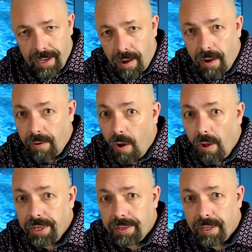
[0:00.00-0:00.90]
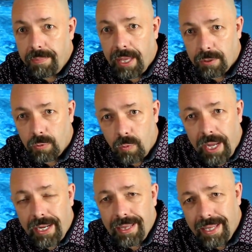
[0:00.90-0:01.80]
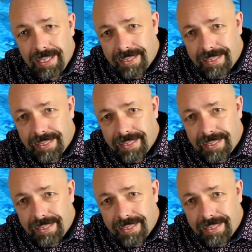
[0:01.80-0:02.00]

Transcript: on all the thumbnails, right in this